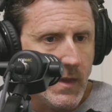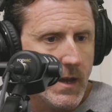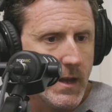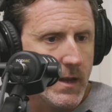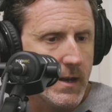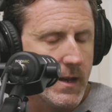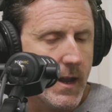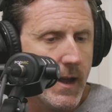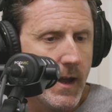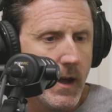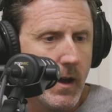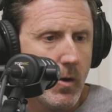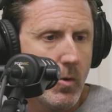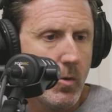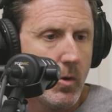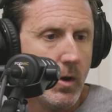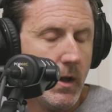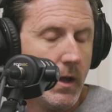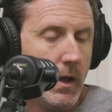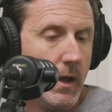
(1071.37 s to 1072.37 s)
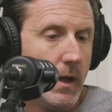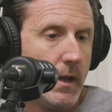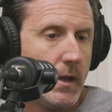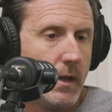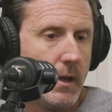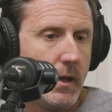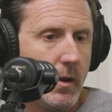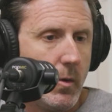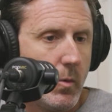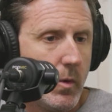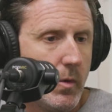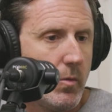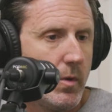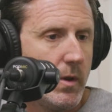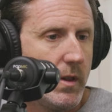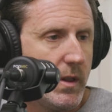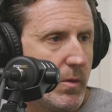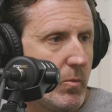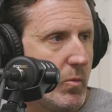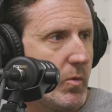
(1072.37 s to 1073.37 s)
And now, you know, we
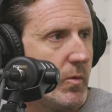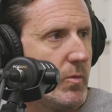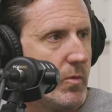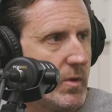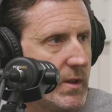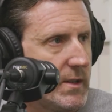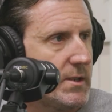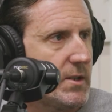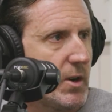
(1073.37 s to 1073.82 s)
really